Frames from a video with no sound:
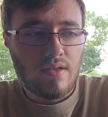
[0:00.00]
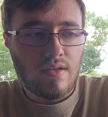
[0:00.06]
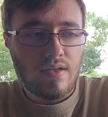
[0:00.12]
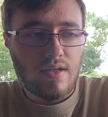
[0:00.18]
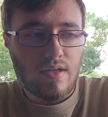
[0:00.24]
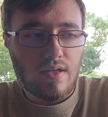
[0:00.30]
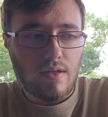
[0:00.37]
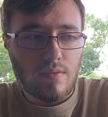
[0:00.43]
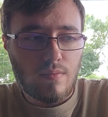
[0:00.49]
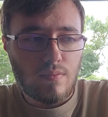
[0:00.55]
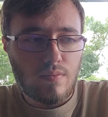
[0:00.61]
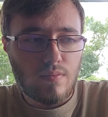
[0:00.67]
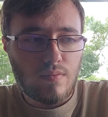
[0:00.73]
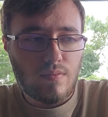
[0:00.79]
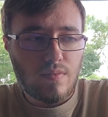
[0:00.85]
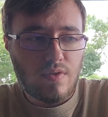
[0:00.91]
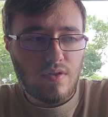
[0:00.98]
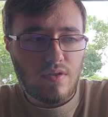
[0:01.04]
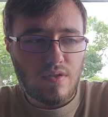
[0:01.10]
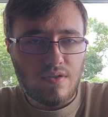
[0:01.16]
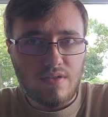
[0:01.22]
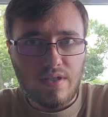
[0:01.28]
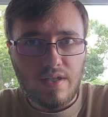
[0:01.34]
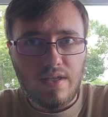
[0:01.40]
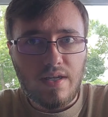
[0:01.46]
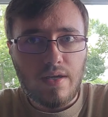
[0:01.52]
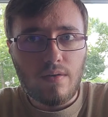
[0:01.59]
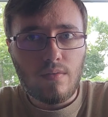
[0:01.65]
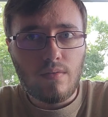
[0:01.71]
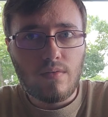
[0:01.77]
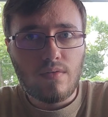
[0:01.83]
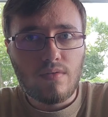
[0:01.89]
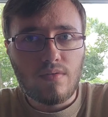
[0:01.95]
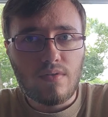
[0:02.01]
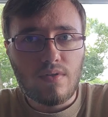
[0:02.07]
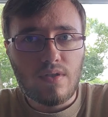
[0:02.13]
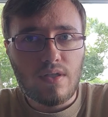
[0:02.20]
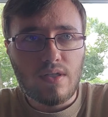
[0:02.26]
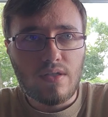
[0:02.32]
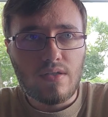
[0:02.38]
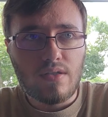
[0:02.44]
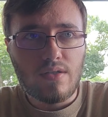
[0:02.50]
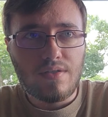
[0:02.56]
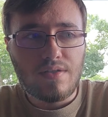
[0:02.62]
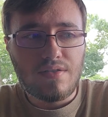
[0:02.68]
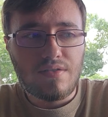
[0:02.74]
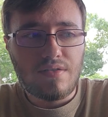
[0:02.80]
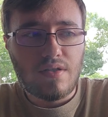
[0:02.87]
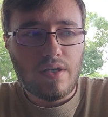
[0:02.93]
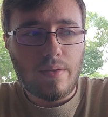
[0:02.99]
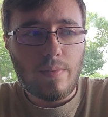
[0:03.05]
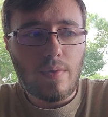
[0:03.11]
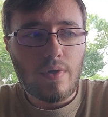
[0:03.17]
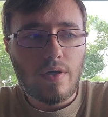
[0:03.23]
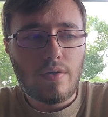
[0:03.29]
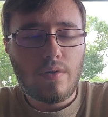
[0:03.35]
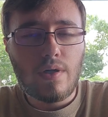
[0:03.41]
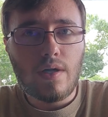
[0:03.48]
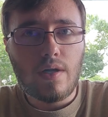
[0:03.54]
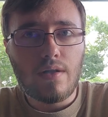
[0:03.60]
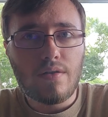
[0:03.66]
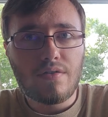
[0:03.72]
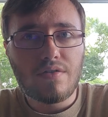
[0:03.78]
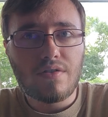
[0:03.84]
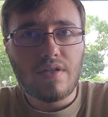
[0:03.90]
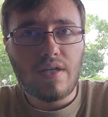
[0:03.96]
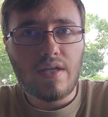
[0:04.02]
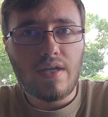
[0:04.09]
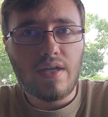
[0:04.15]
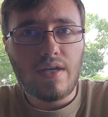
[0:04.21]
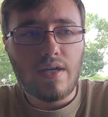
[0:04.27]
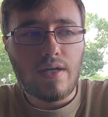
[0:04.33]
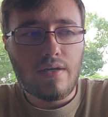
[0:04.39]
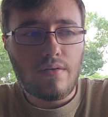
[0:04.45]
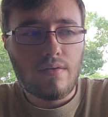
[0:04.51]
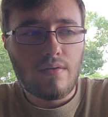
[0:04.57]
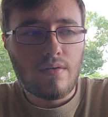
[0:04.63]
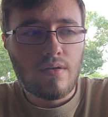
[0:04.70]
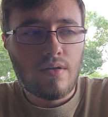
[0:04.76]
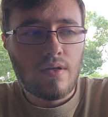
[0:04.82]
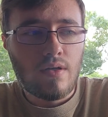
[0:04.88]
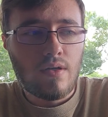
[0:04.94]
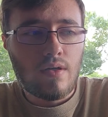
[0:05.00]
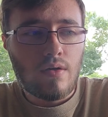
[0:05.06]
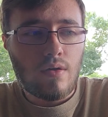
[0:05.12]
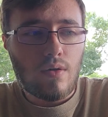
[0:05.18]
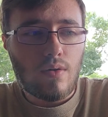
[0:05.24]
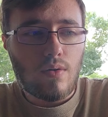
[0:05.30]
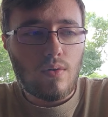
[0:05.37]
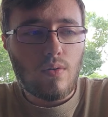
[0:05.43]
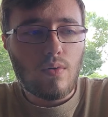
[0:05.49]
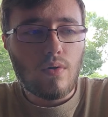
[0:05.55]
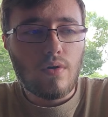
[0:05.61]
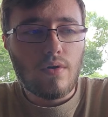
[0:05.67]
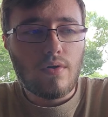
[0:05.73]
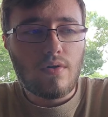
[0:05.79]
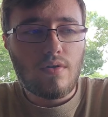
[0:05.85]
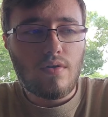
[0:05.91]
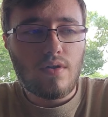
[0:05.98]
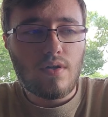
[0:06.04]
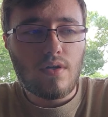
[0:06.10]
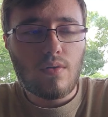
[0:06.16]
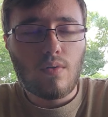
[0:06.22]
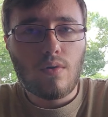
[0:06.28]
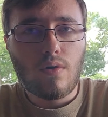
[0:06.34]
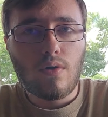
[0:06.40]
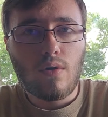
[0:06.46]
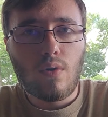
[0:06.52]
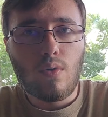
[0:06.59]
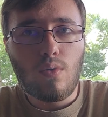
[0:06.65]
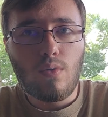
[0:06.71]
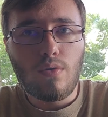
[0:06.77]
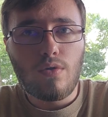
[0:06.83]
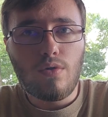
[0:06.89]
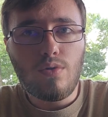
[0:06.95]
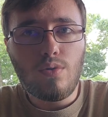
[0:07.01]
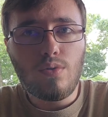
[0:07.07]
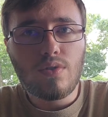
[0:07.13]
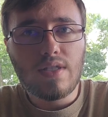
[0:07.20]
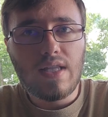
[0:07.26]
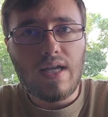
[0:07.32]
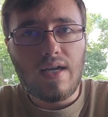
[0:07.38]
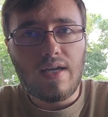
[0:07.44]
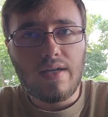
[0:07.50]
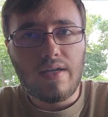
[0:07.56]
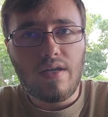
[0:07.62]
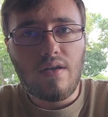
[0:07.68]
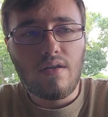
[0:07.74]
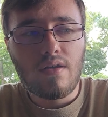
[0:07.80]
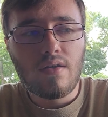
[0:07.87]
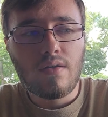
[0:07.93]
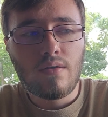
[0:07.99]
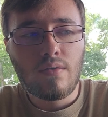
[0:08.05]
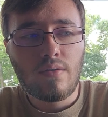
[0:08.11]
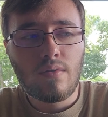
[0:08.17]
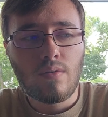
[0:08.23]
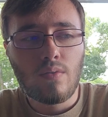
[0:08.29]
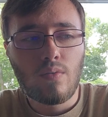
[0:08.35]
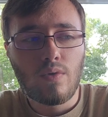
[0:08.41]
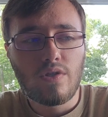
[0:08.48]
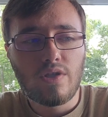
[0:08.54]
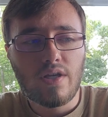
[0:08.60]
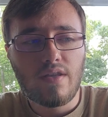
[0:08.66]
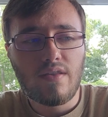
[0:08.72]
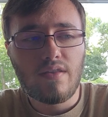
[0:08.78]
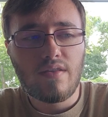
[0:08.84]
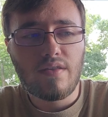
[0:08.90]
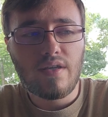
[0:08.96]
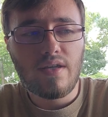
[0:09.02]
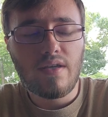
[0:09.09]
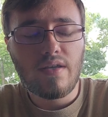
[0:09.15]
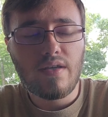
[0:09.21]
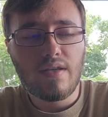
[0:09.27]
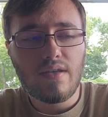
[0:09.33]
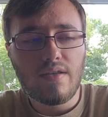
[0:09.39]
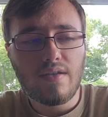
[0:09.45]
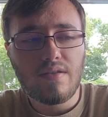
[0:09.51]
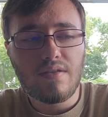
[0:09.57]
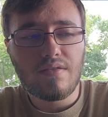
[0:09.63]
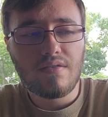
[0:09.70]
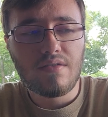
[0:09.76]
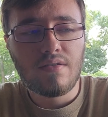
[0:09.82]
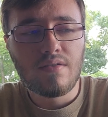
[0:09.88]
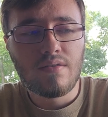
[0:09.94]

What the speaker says: You can send it out, and it's a couple $100 to get it cut, or you can order a whole new slide, which I think is